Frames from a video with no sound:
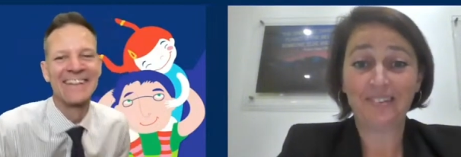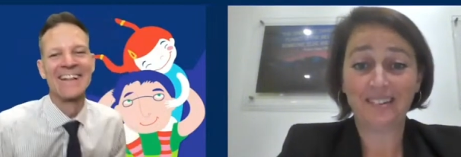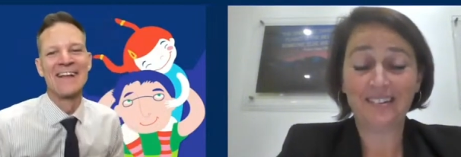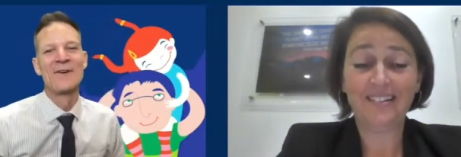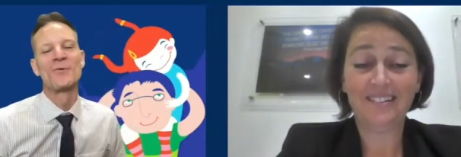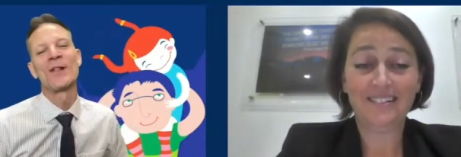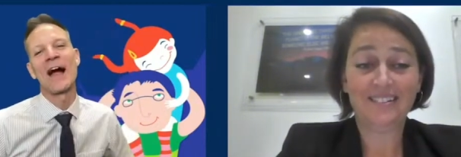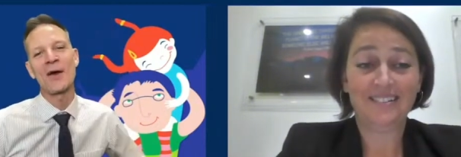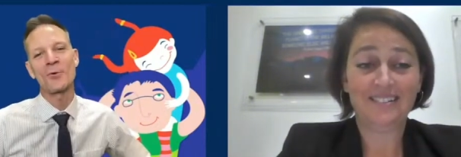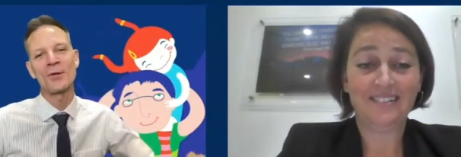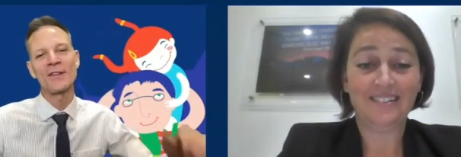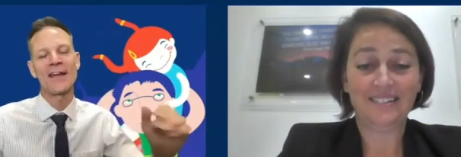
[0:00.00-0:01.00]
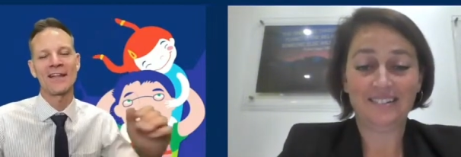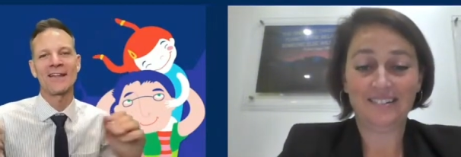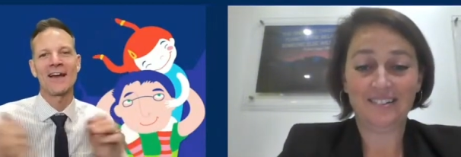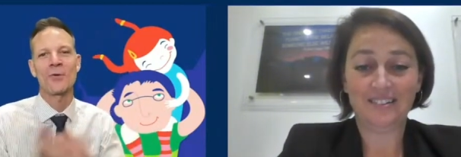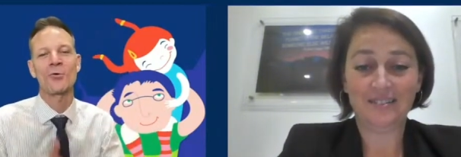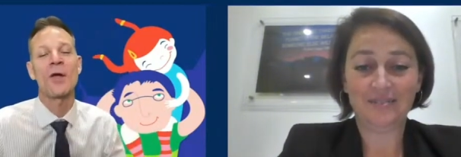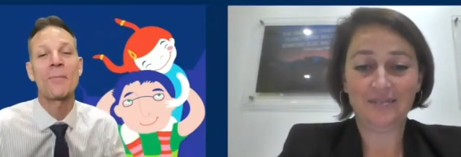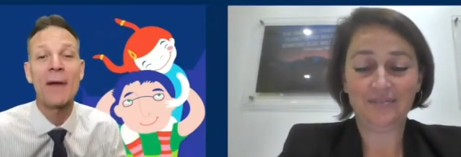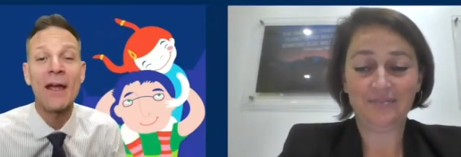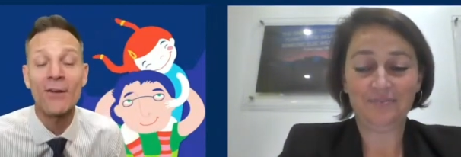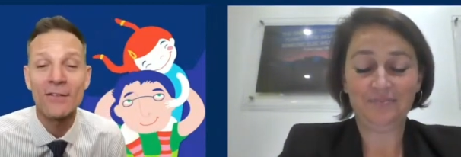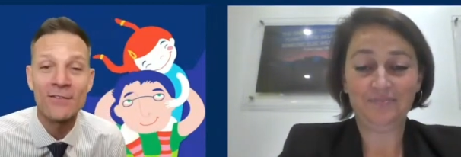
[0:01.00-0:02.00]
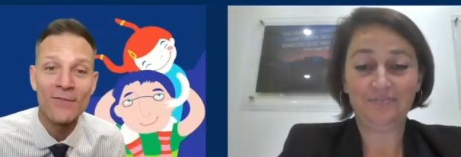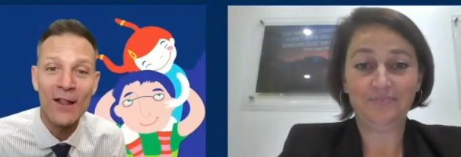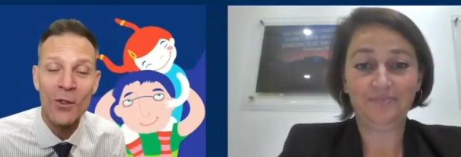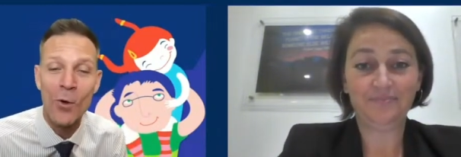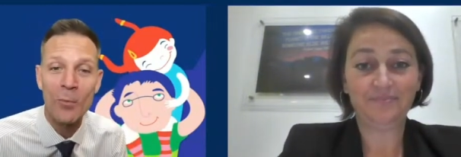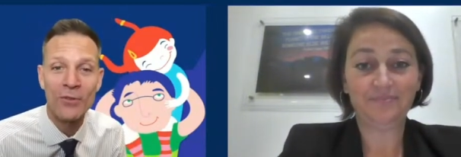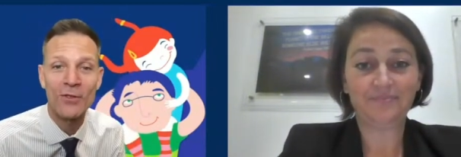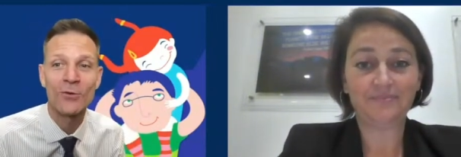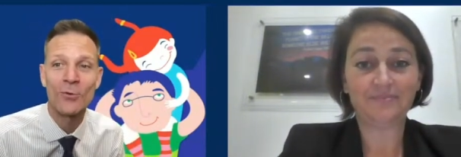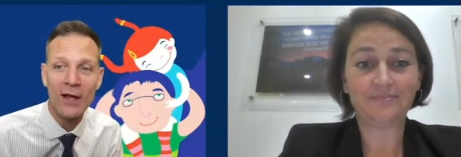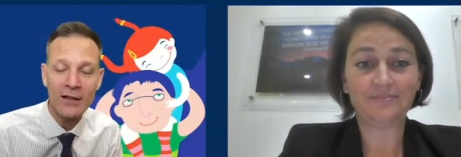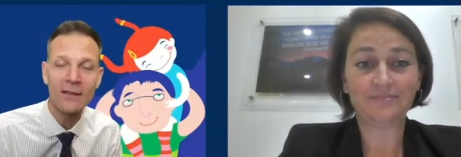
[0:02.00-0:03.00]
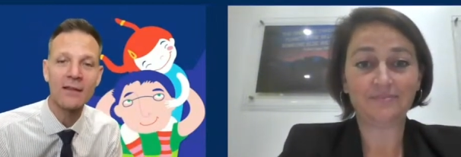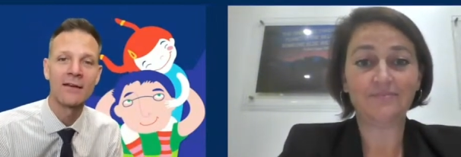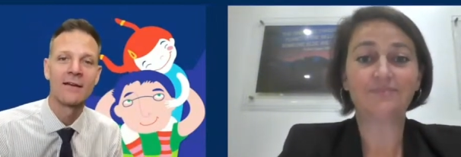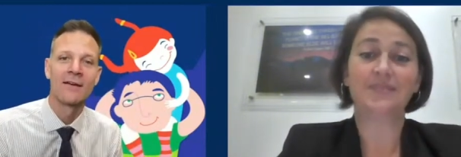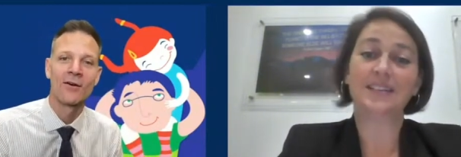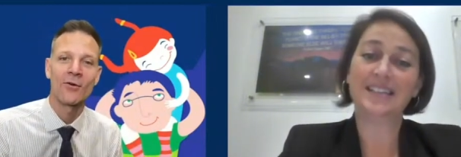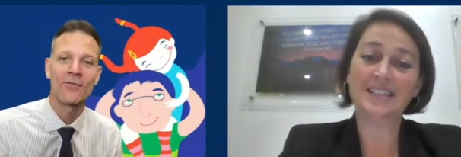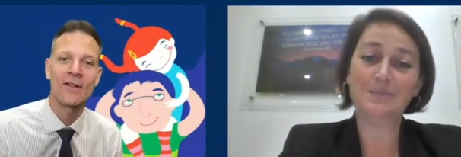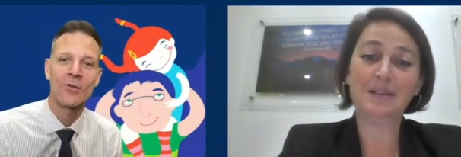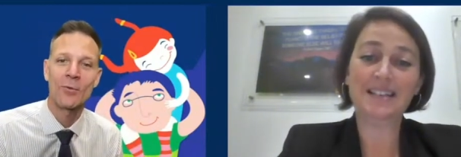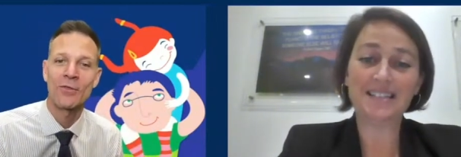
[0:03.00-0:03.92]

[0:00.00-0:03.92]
Speaker 1: Well, I will let I will let parents follow up with you directly or follow Please. up